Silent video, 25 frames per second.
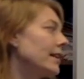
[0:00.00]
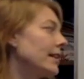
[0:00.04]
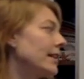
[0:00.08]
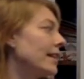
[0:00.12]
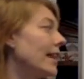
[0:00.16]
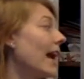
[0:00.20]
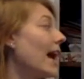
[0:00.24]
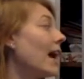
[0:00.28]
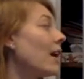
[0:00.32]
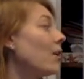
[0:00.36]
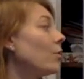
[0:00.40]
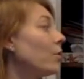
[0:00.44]

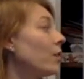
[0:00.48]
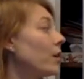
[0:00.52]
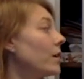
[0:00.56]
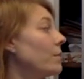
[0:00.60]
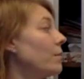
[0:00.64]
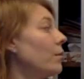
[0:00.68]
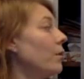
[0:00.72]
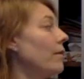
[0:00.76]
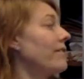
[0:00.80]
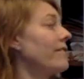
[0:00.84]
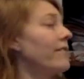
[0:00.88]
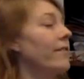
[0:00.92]
Now we're
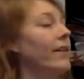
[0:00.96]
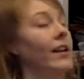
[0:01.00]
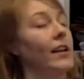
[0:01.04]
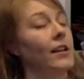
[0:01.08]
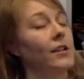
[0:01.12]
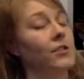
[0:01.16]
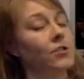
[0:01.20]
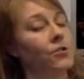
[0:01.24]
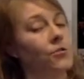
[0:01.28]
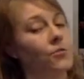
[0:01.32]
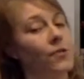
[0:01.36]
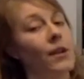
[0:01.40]
in moles of
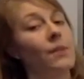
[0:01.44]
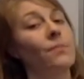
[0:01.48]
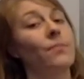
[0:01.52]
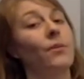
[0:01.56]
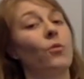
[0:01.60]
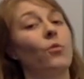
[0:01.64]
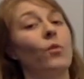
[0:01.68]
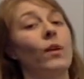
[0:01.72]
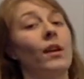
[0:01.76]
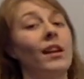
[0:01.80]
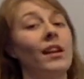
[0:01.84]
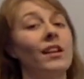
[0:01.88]
NH3,
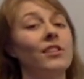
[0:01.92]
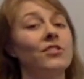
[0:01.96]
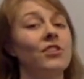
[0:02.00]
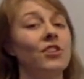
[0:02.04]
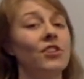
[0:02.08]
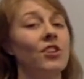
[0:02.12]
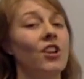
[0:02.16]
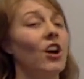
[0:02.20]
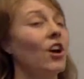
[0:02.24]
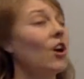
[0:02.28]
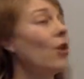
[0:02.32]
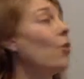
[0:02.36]
but we need
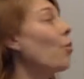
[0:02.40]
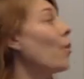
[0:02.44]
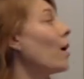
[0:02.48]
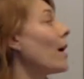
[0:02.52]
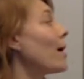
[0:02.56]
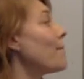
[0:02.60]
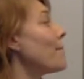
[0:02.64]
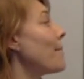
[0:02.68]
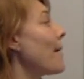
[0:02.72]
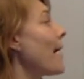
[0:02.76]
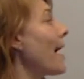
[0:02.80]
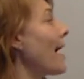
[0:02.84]
to know what